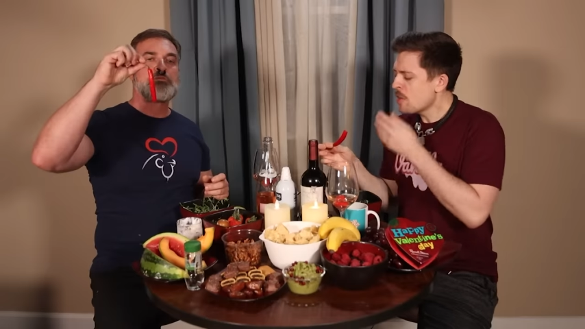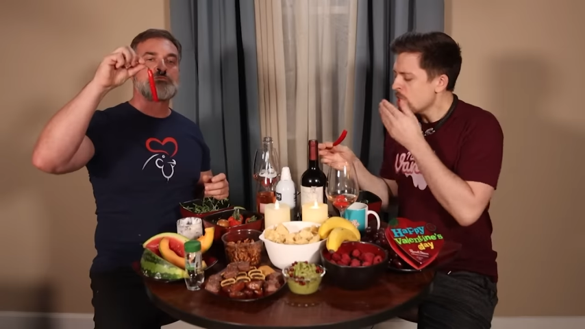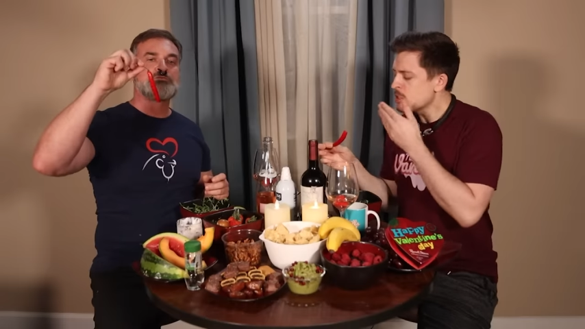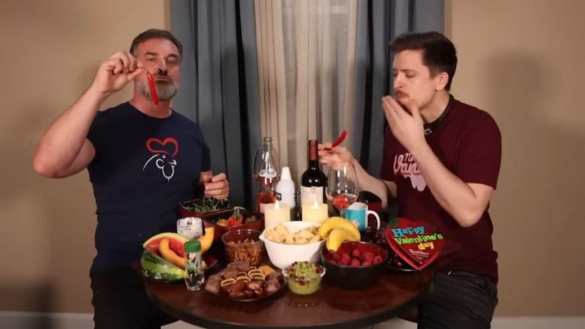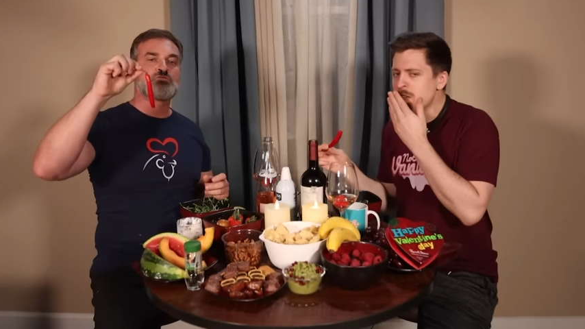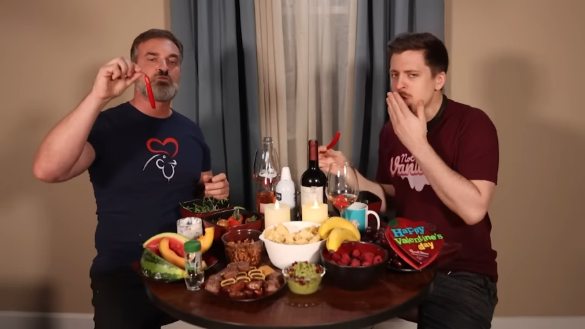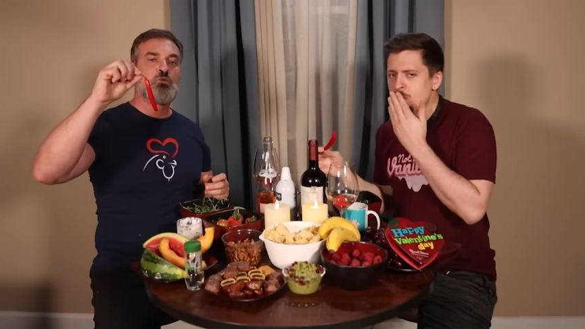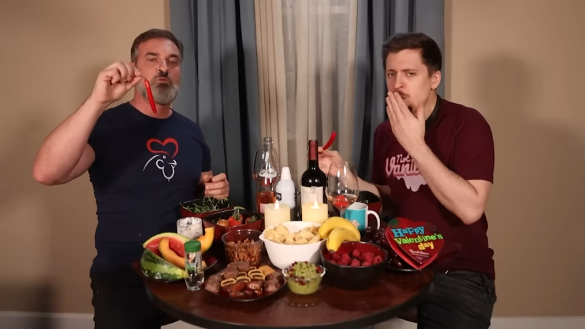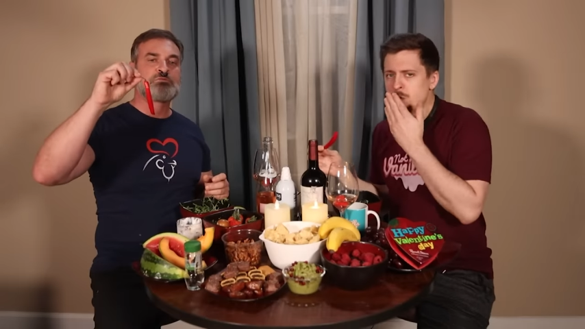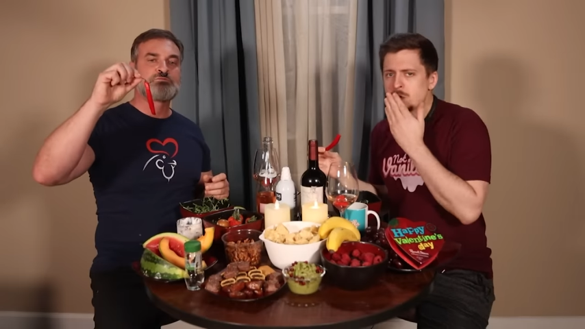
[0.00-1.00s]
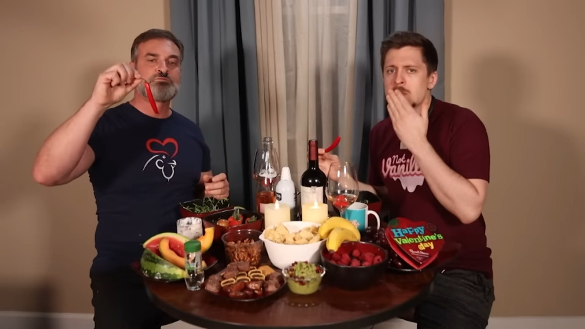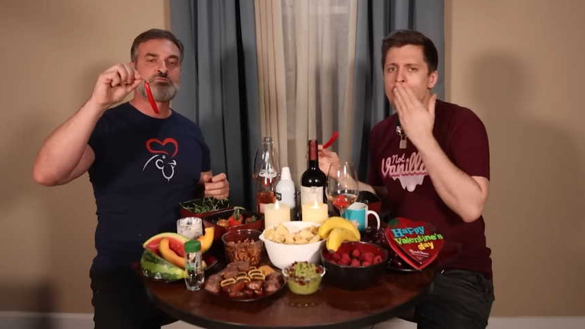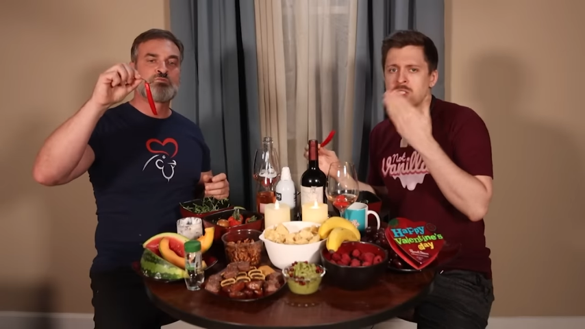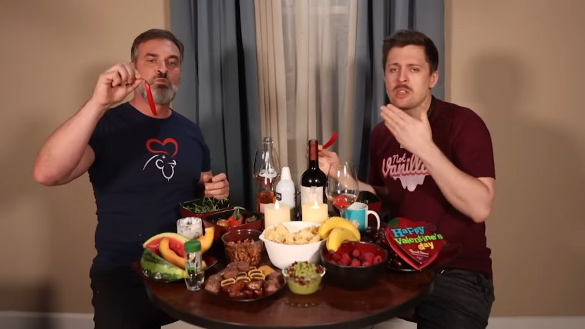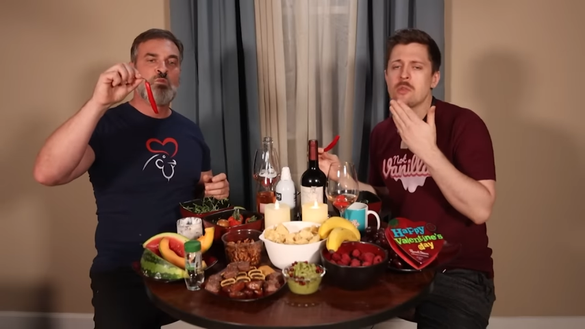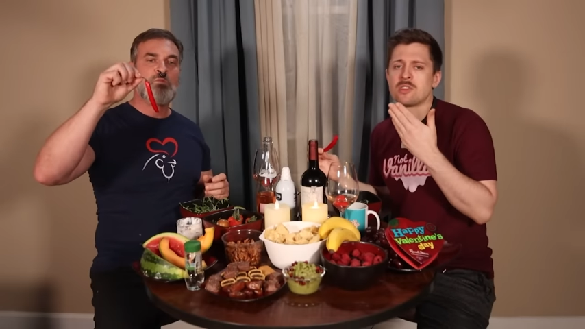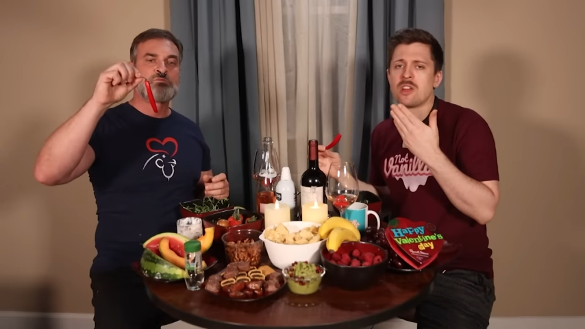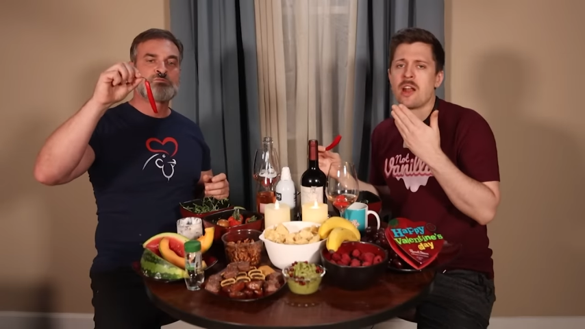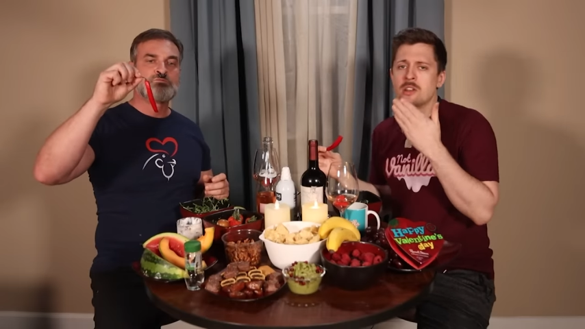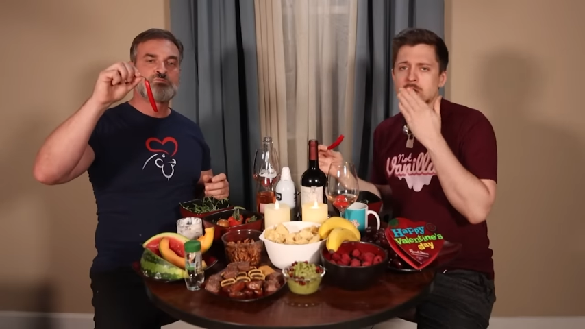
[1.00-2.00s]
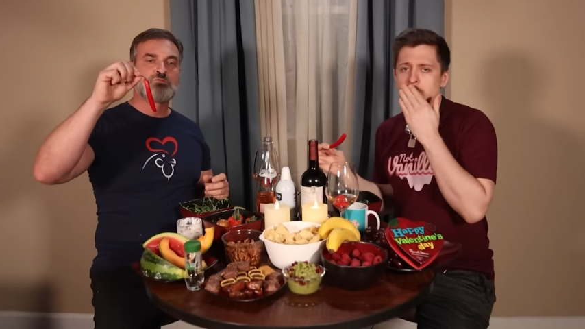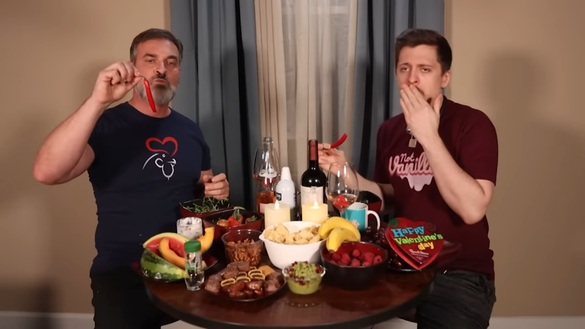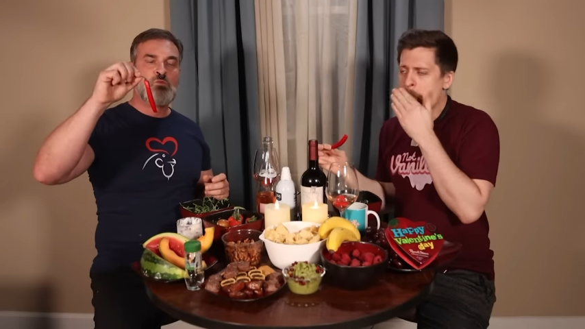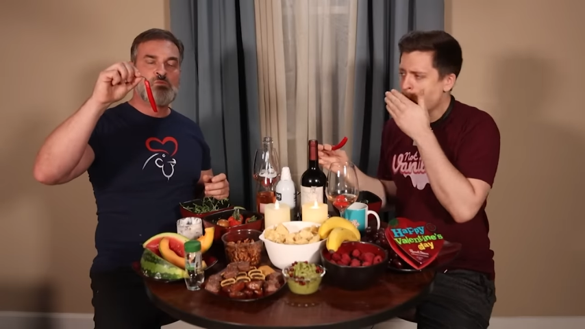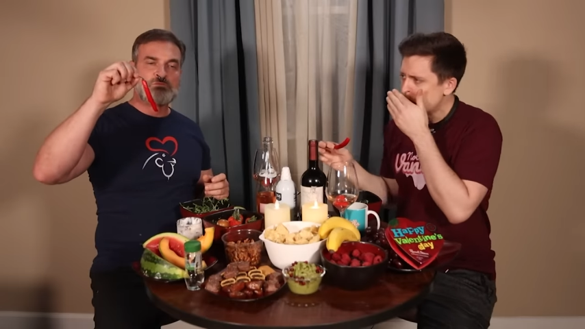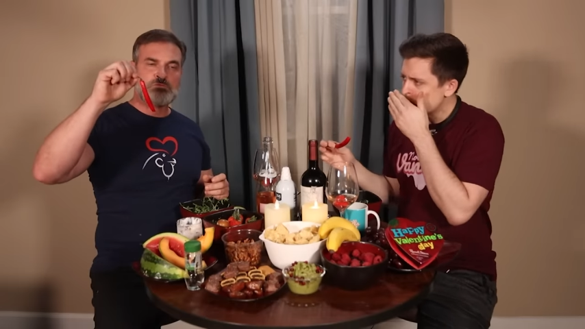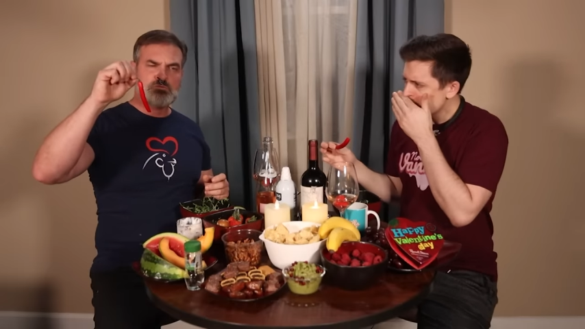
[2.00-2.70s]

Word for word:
Speaker 1: not that spicy foods sometimes get you excited as well.